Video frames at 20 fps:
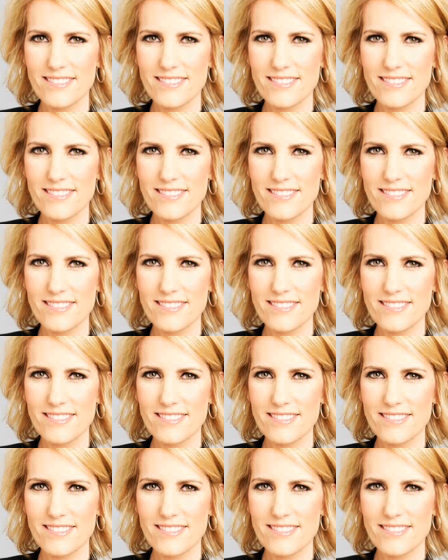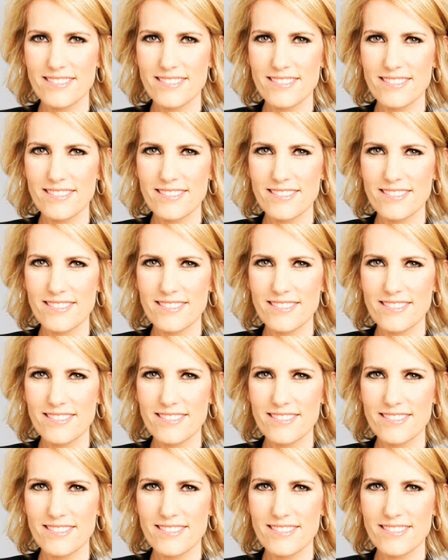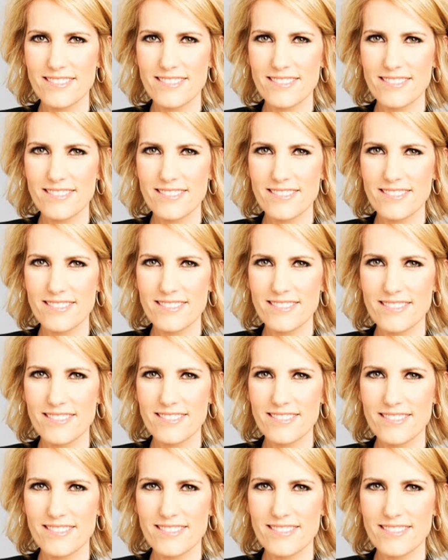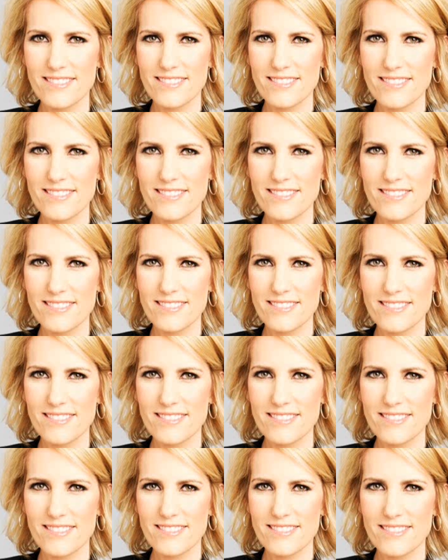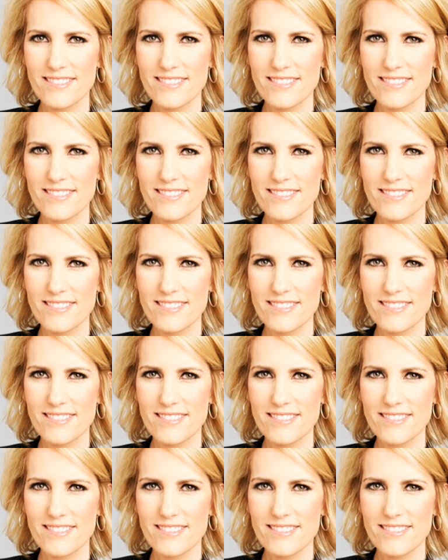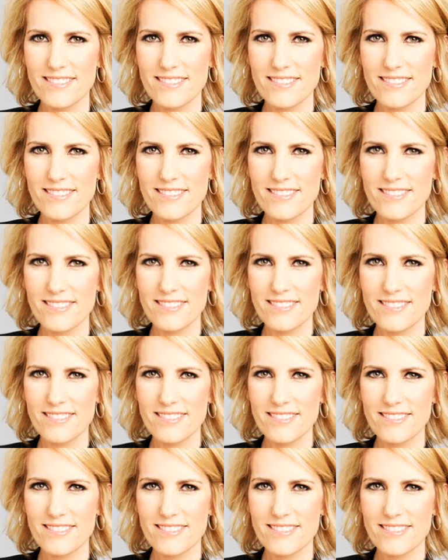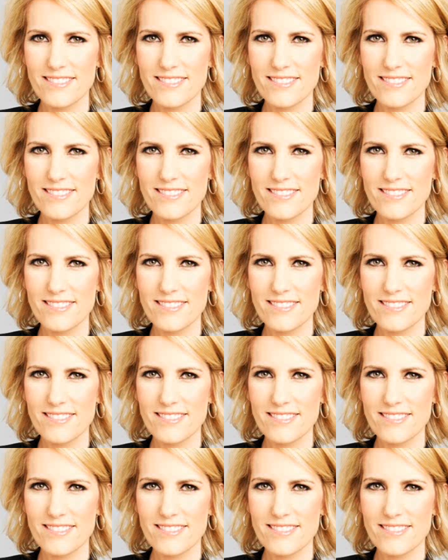(no lip movement)